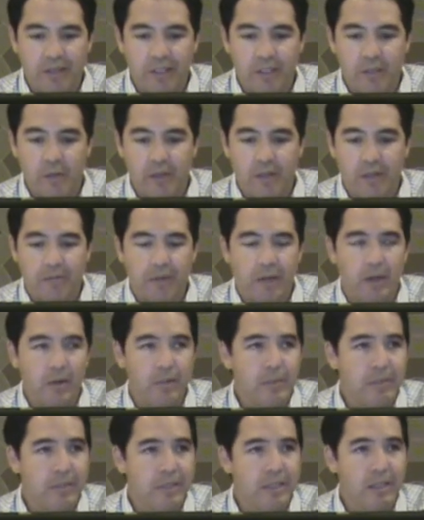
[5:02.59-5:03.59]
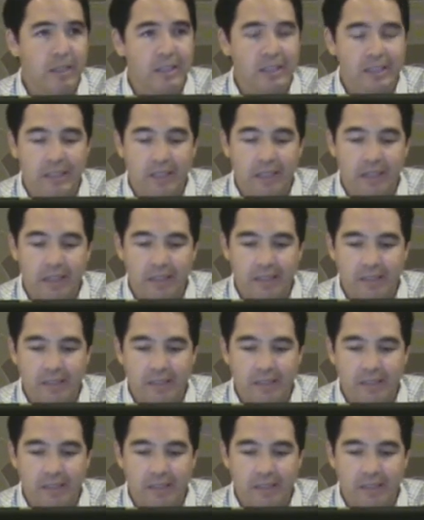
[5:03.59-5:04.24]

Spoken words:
and then we have carbon monoxide,